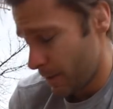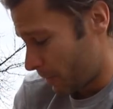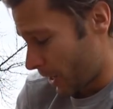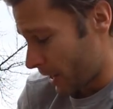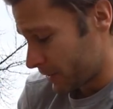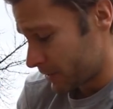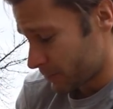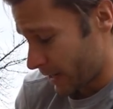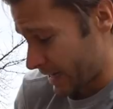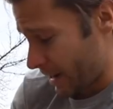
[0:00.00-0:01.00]
But
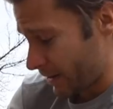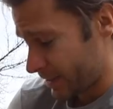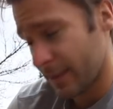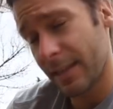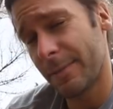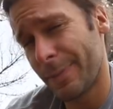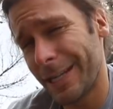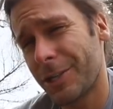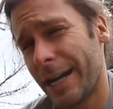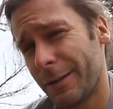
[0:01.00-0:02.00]
right now I think that the
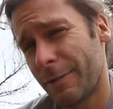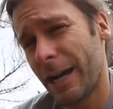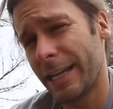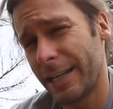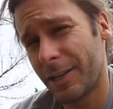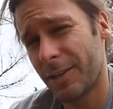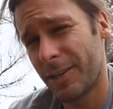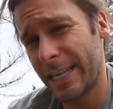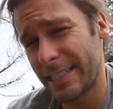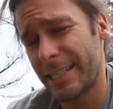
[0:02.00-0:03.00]
bench grinder probably
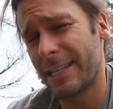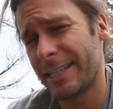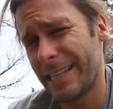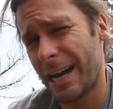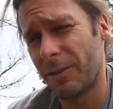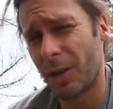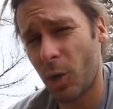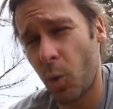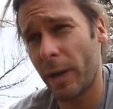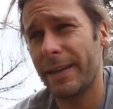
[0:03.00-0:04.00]
gets it down the
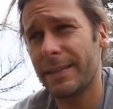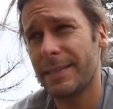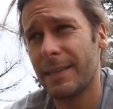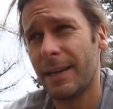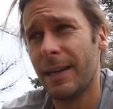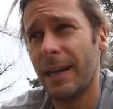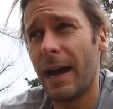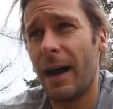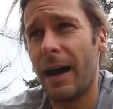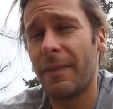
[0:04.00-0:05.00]
quickest.
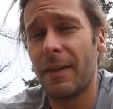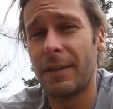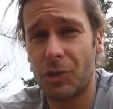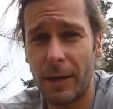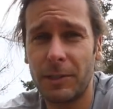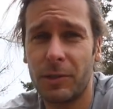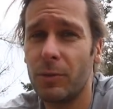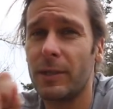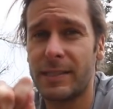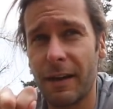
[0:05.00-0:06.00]
Uh, and then the Dremel
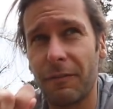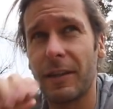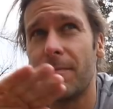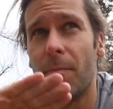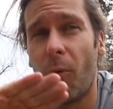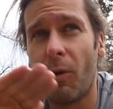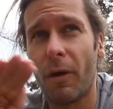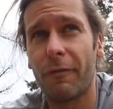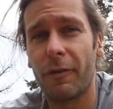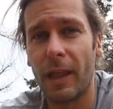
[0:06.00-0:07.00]
tool is definitely
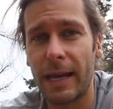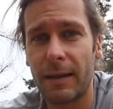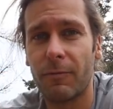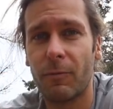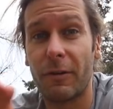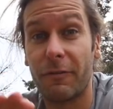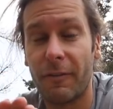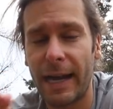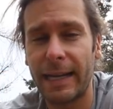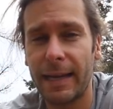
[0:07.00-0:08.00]
more for like
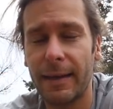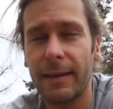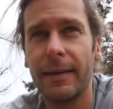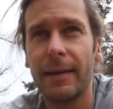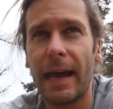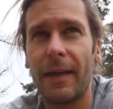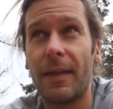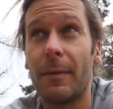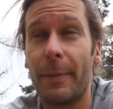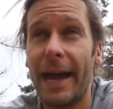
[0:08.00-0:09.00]
refining. And
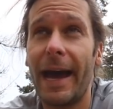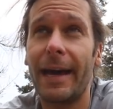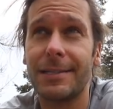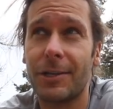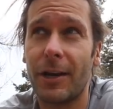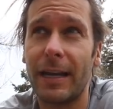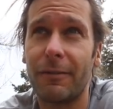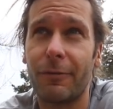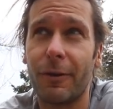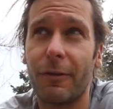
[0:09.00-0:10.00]
then the pad is
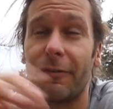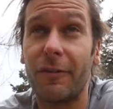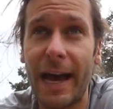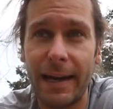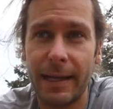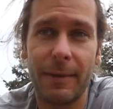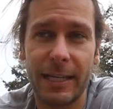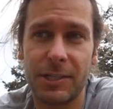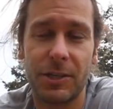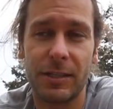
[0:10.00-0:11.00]
great for flattening,
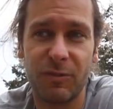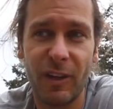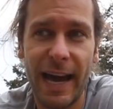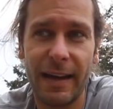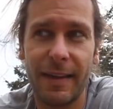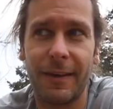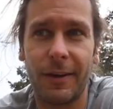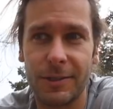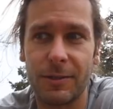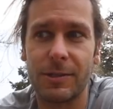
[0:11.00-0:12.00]
making sure it's flat, and then
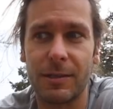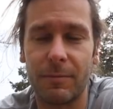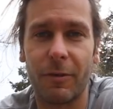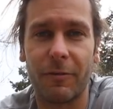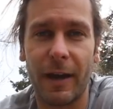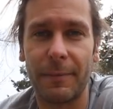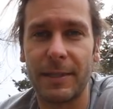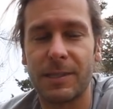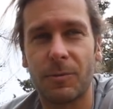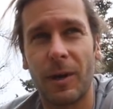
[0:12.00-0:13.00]
also some
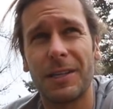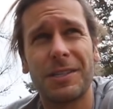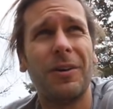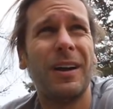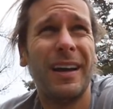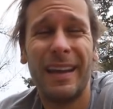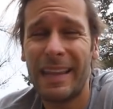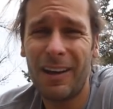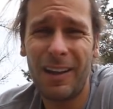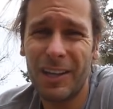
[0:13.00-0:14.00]
refinements as well. So
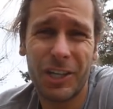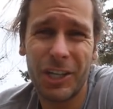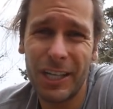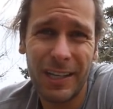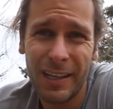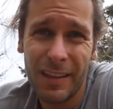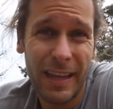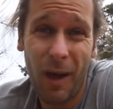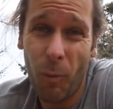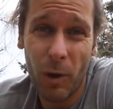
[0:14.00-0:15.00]
they all are good,
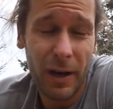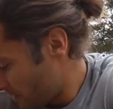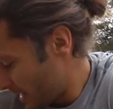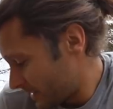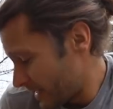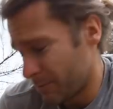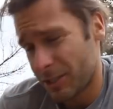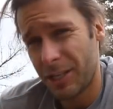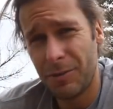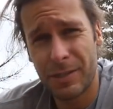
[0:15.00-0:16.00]
they all work. I'd say I'm
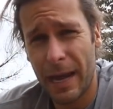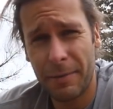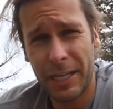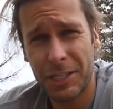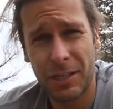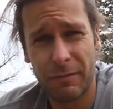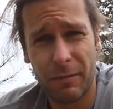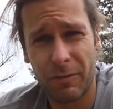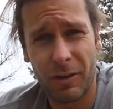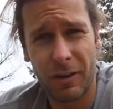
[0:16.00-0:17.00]
just gonna use a combination of
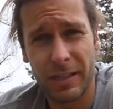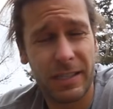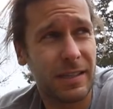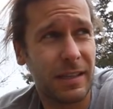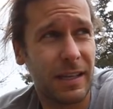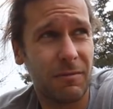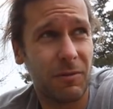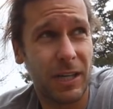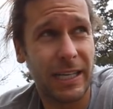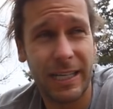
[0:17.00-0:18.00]
them for all this, and then
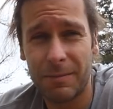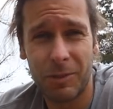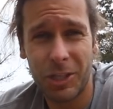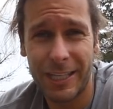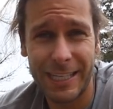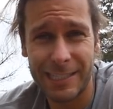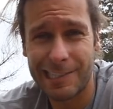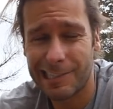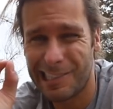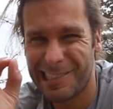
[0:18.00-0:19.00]
we're gonna get them looking as
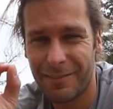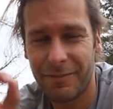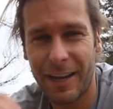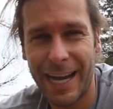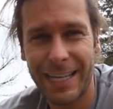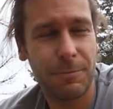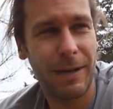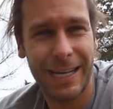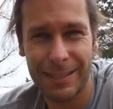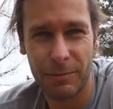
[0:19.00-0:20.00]
fine as
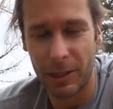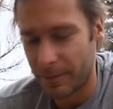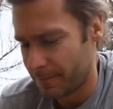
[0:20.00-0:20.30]
possible.